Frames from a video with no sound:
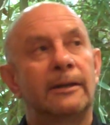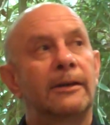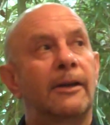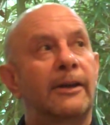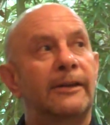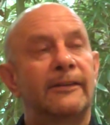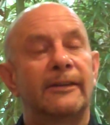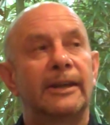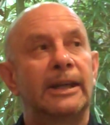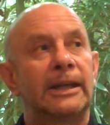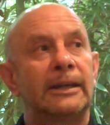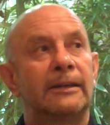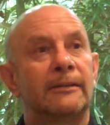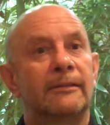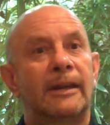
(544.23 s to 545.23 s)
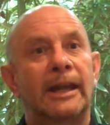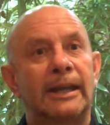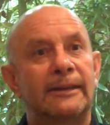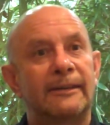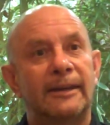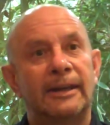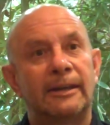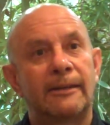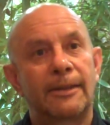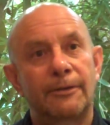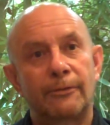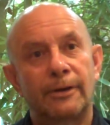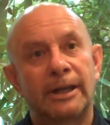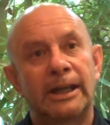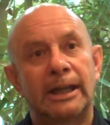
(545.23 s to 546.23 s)

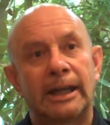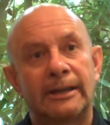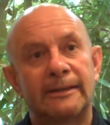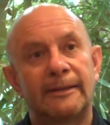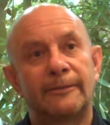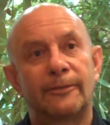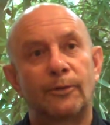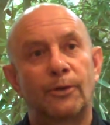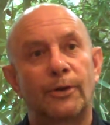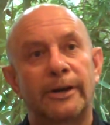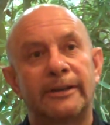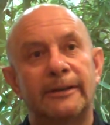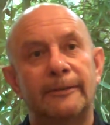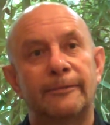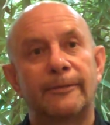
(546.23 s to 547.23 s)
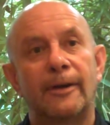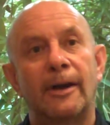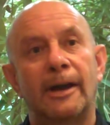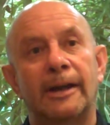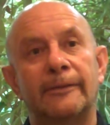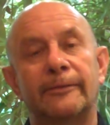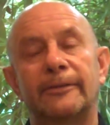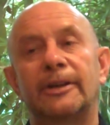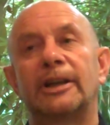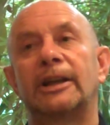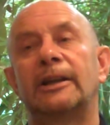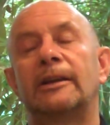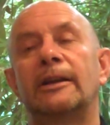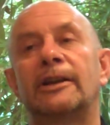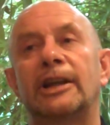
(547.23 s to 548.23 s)
1983, 84, 85.
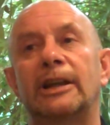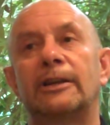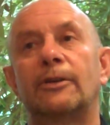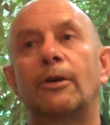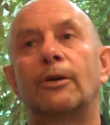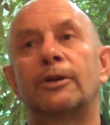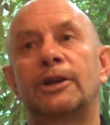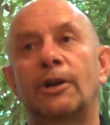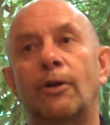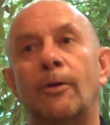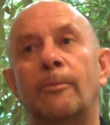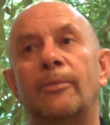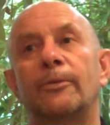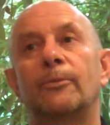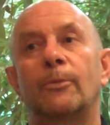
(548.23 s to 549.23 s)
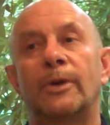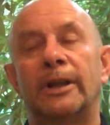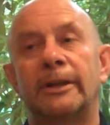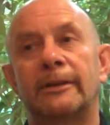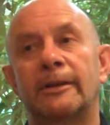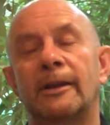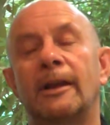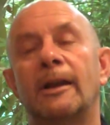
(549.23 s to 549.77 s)
She got a job with